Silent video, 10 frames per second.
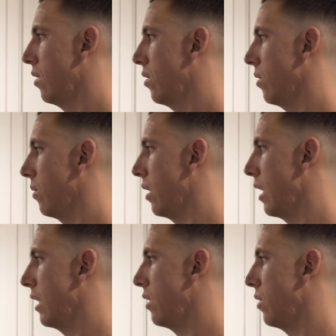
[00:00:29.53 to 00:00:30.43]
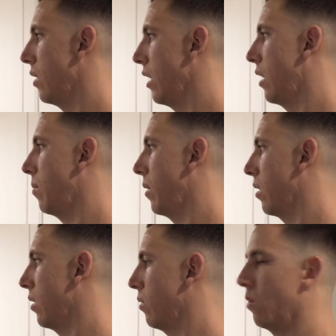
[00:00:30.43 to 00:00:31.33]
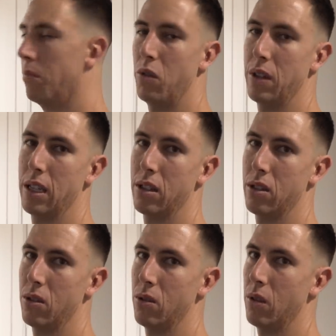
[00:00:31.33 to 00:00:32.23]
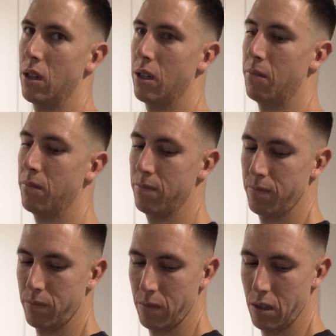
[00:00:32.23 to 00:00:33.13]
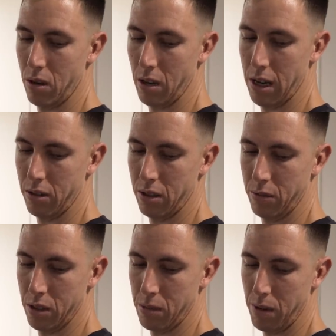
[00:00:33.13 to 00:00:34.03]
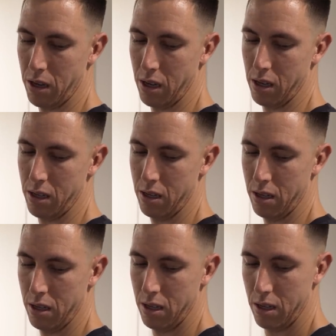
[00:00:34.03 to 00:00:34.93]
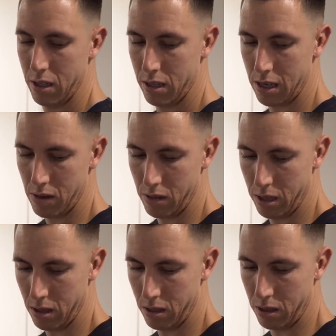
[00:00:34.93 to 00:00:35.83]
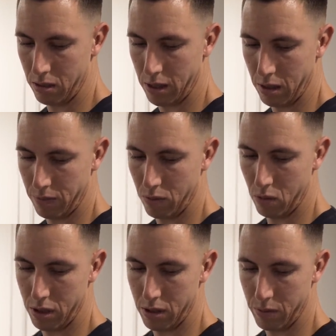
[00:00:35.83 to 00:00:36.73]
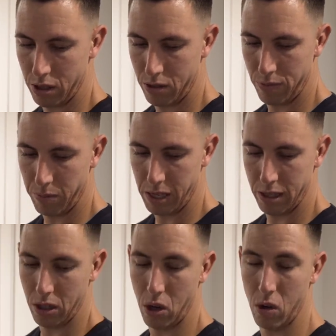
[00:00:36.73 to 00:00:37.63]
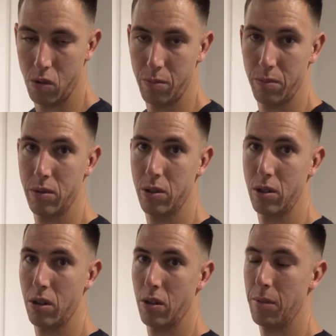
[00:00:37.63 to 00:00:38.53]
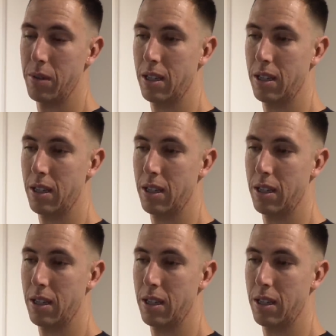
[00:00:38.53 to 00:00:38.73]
So today's unique because we're moving into our house that we just bought down here in Southern California, which for me is home, so I'm